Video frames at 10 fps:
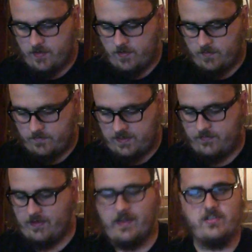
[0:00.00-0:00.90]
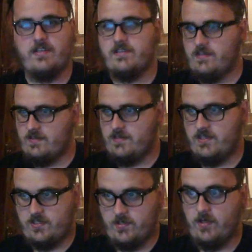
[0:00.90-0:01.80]
your DVD collection is
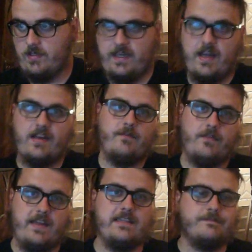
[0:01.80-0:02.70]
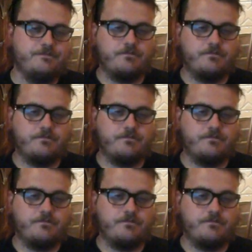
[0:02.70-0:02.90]
certainly not complete